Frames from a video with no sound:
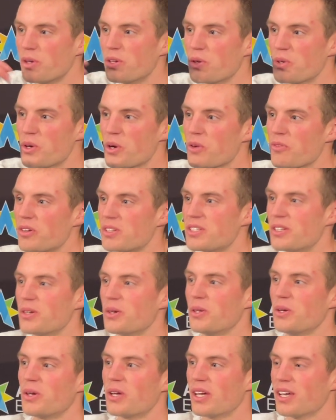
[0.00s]
you're nervous, you know,
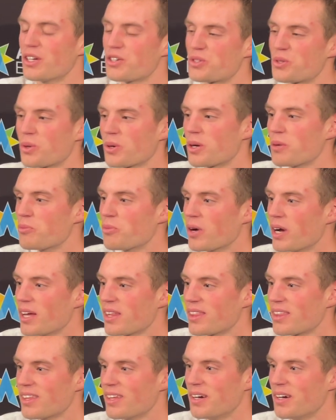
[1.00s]
you can get short on breath.